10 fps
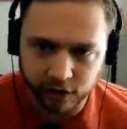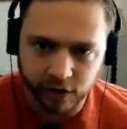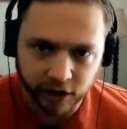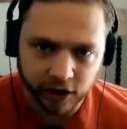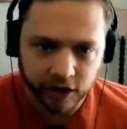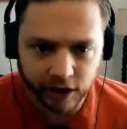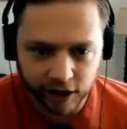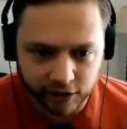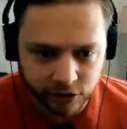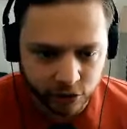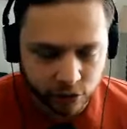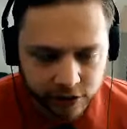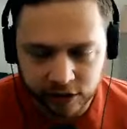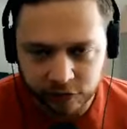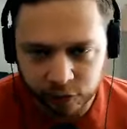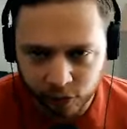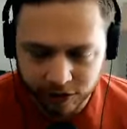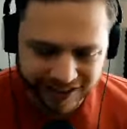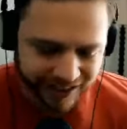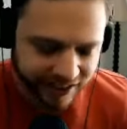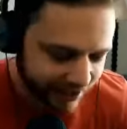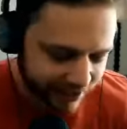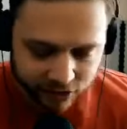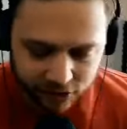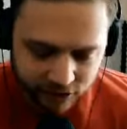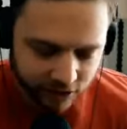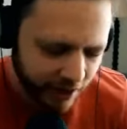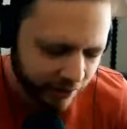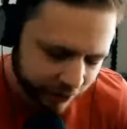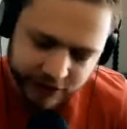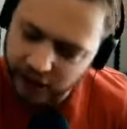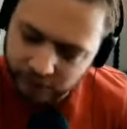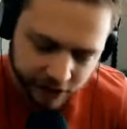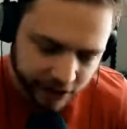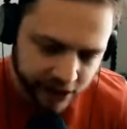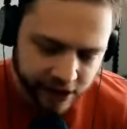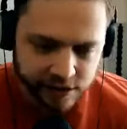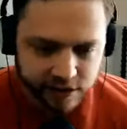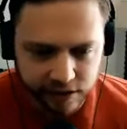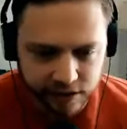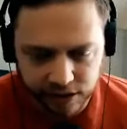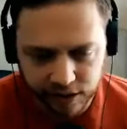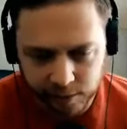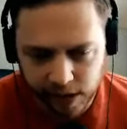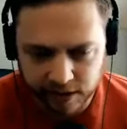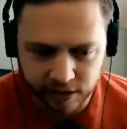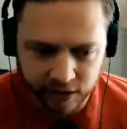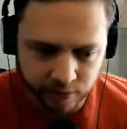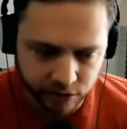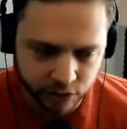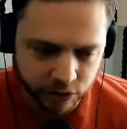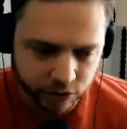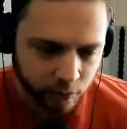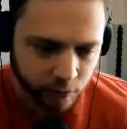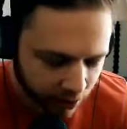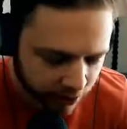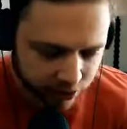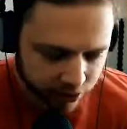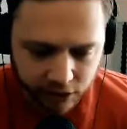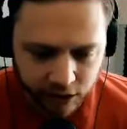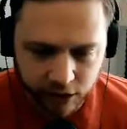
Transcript: or uh, do things for us. And it's just every time I ask, it's like I'm asking them to do so much. And